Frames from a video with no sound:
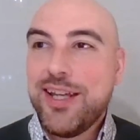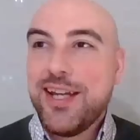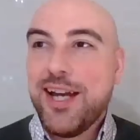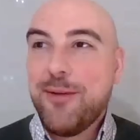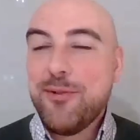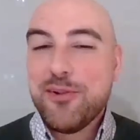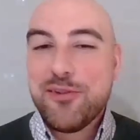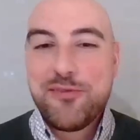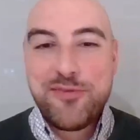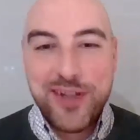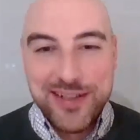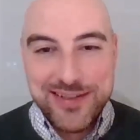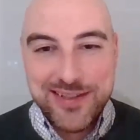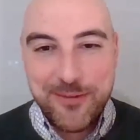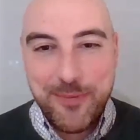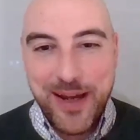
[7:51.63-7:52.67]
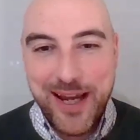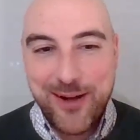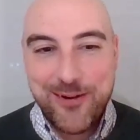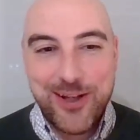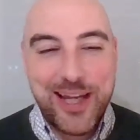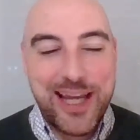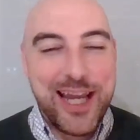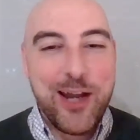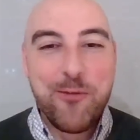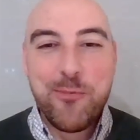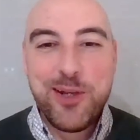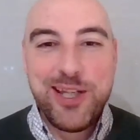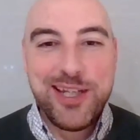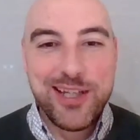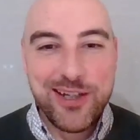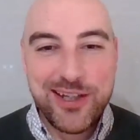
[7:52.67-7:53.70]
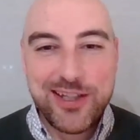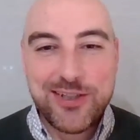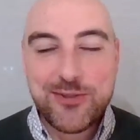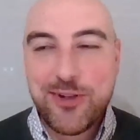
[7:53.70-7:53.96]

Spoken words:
not fussed about like how many likes